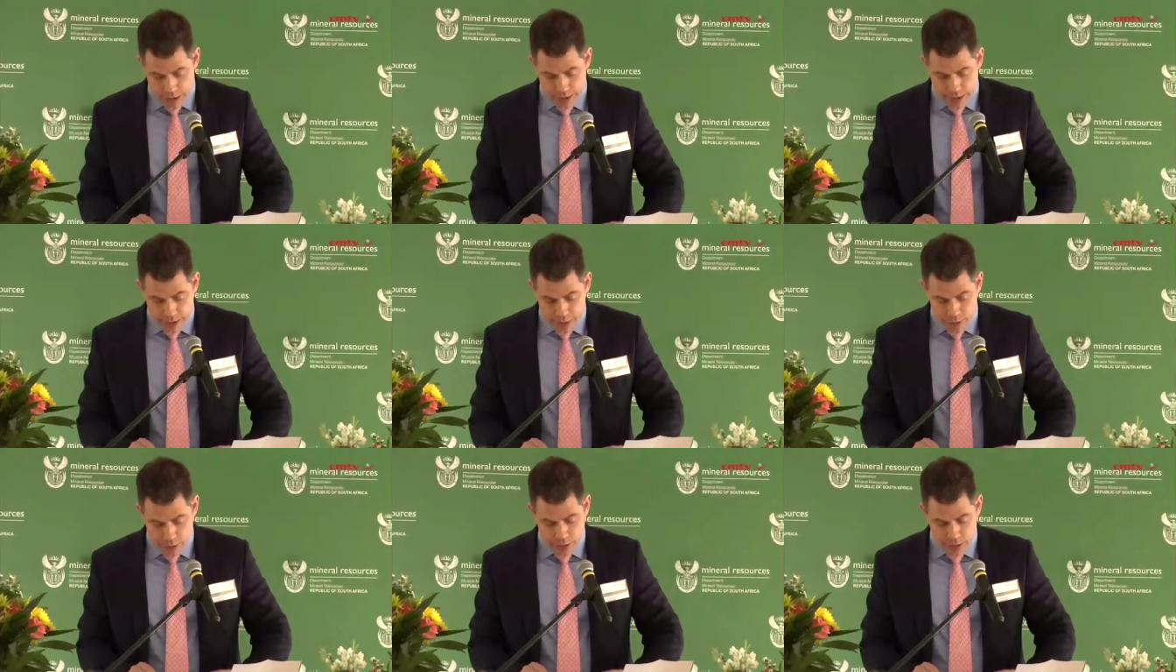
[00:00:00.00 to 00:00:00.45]

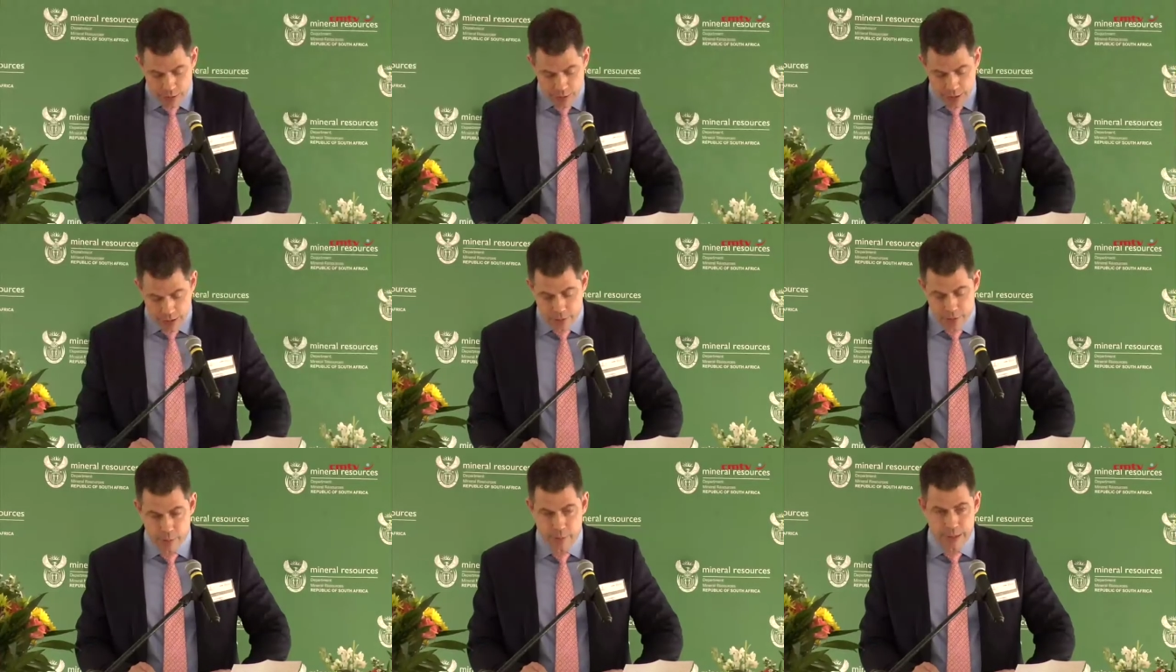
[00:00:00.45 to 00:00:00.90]
electrical
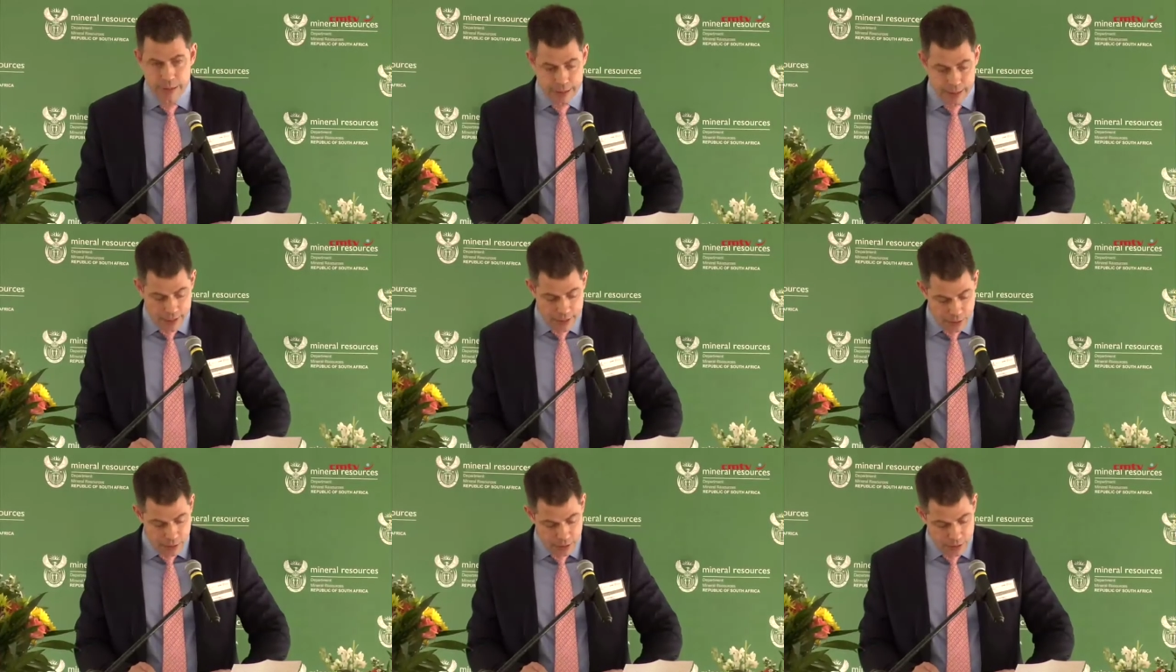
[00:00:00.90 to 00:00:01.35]

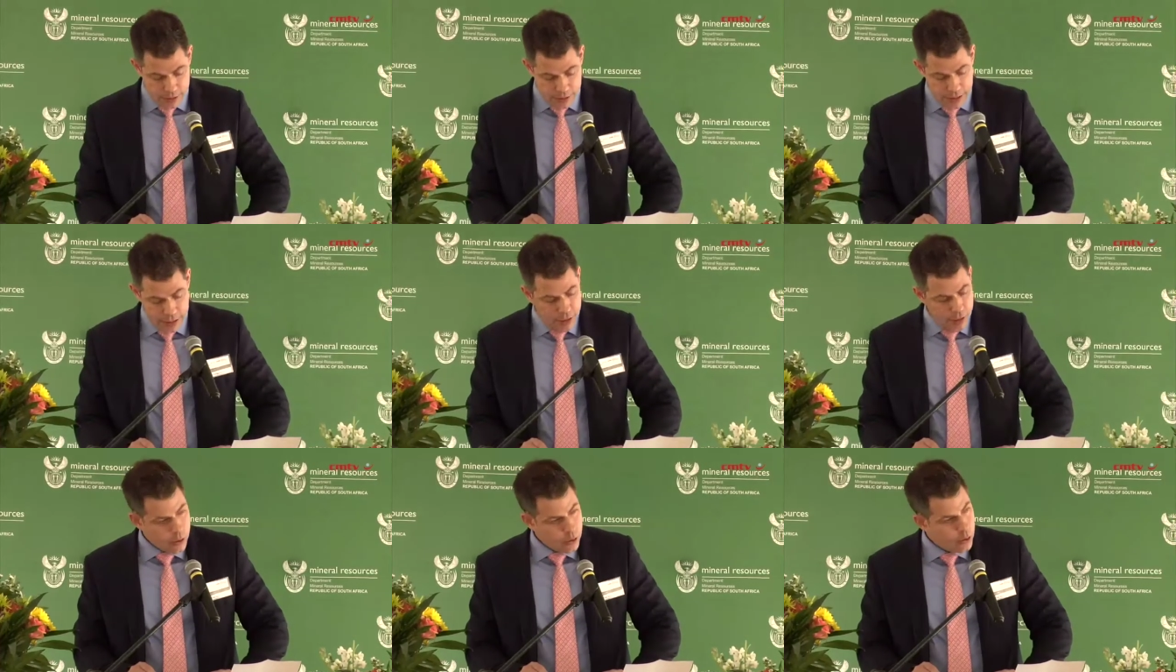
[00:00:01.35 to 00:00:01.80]
instrumentation
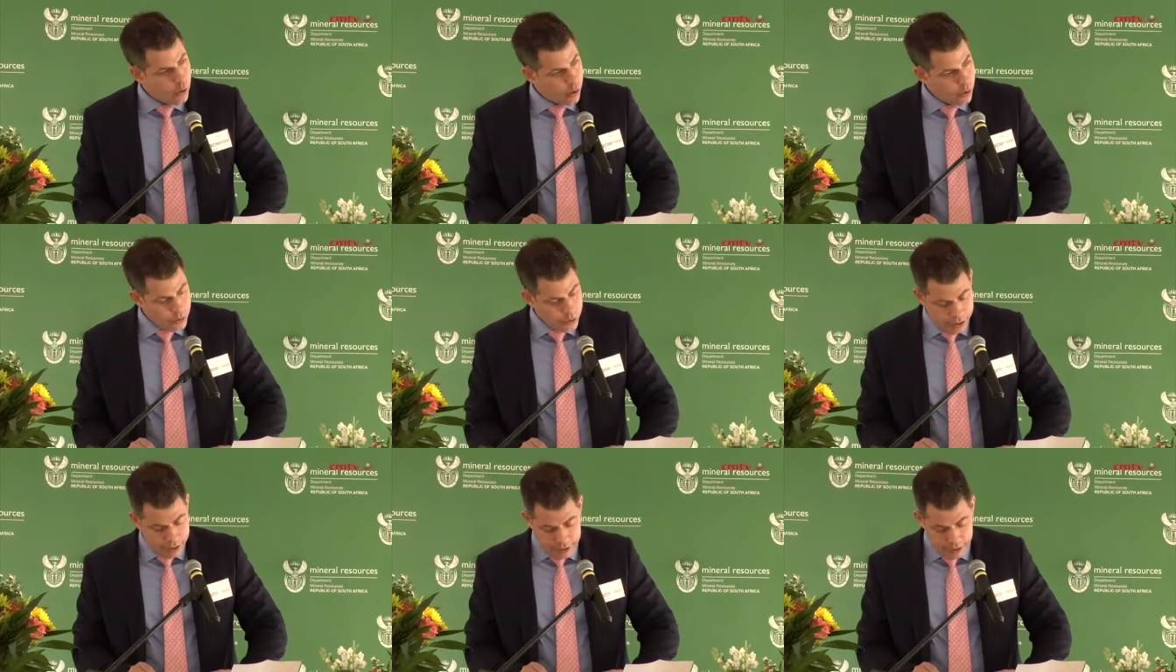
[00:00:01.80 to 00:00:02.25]

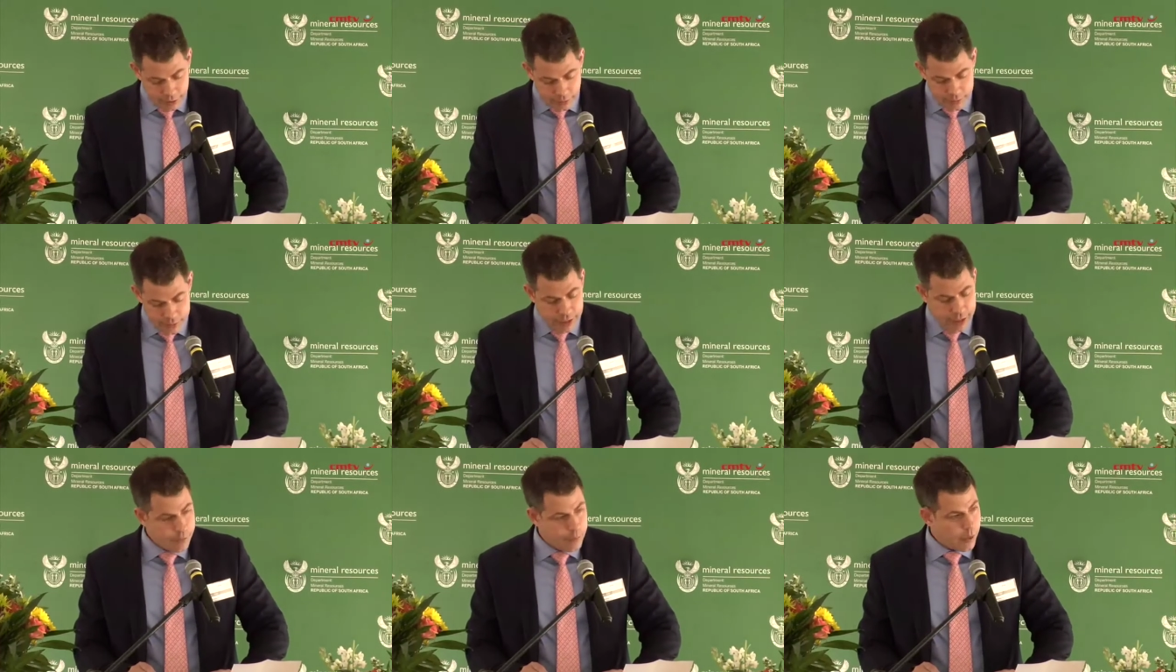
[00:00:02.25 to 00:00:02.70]
contracting
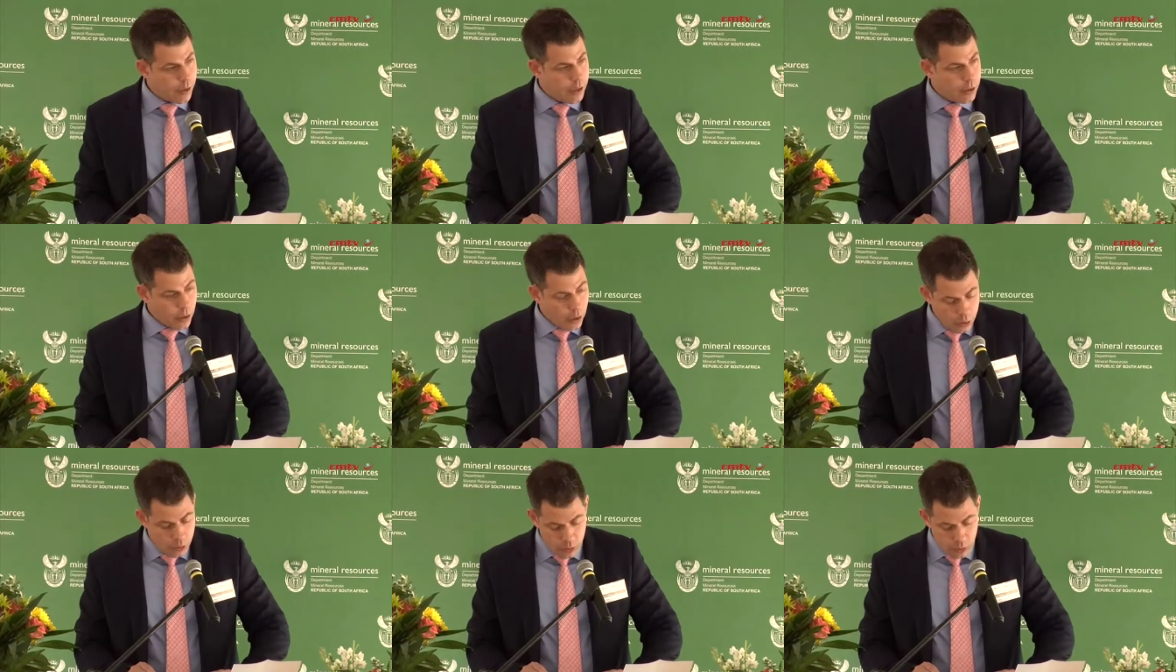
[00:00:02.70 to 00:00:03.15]
was done by a
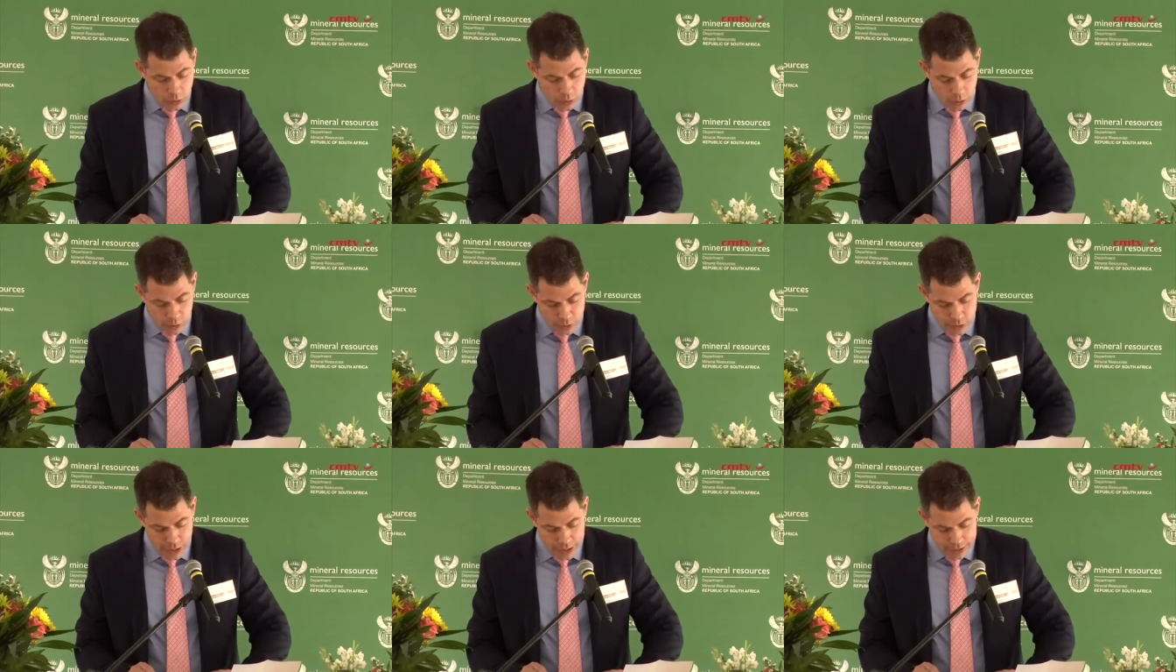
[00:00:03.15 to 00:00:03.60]
local
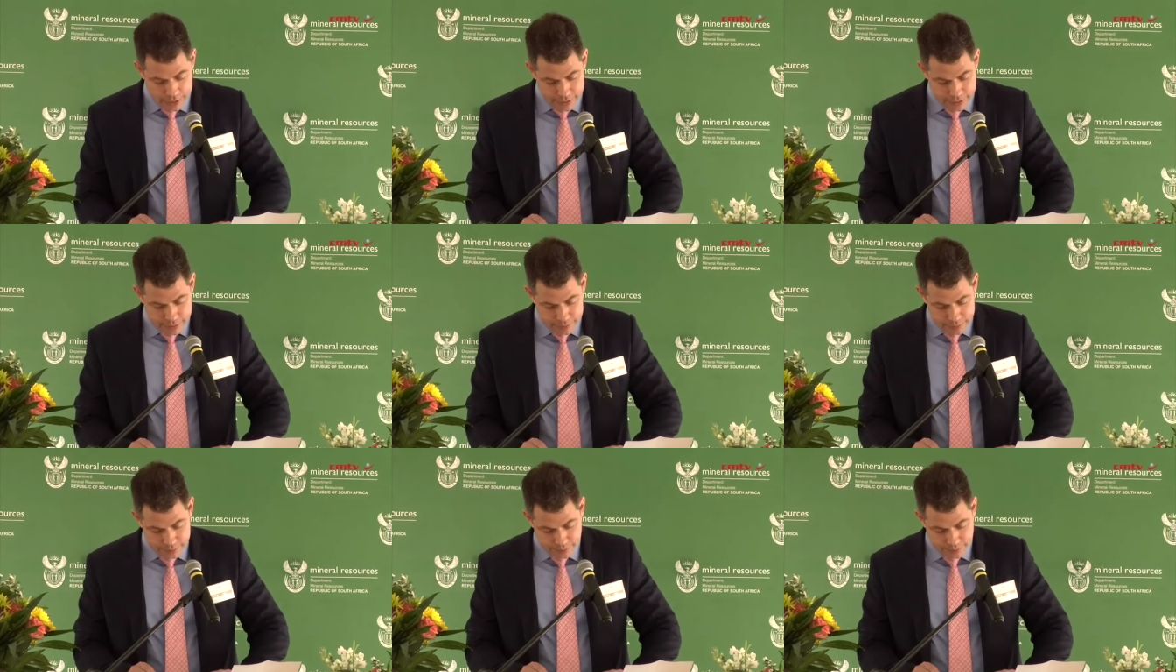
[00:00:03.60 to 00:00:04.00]
contractor.